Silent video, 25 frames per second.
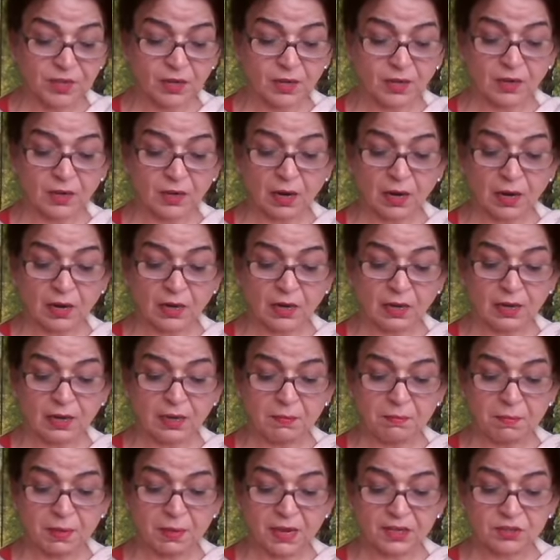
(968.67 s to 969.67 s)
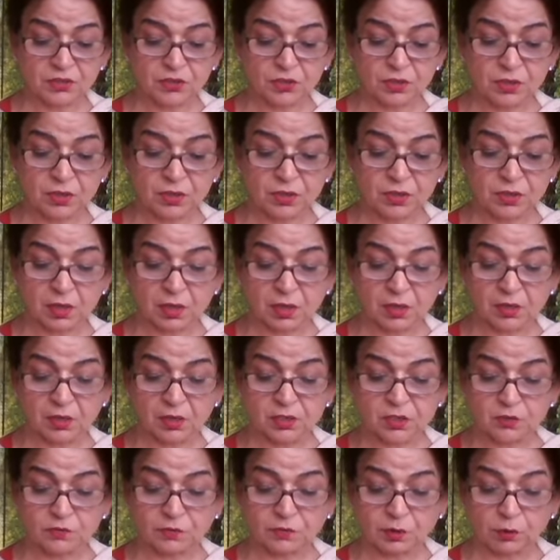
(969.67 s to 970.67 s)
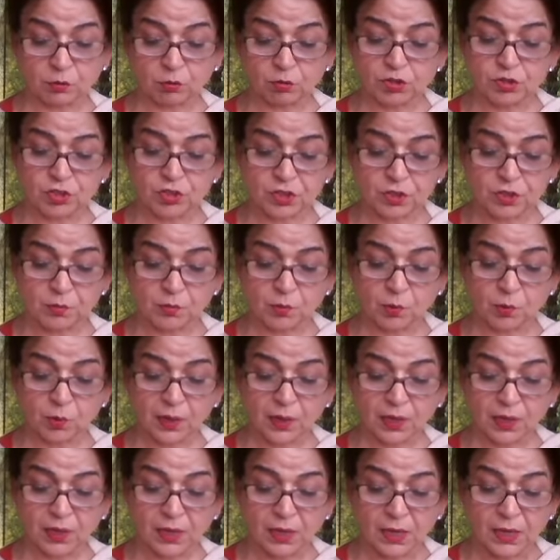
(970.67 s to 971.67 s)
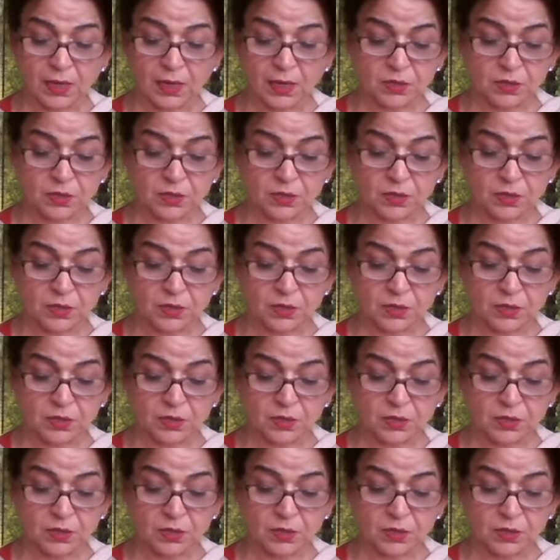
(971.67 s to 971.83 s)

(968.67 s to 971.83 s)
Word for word: He can hardly match Karan's ferocious boy,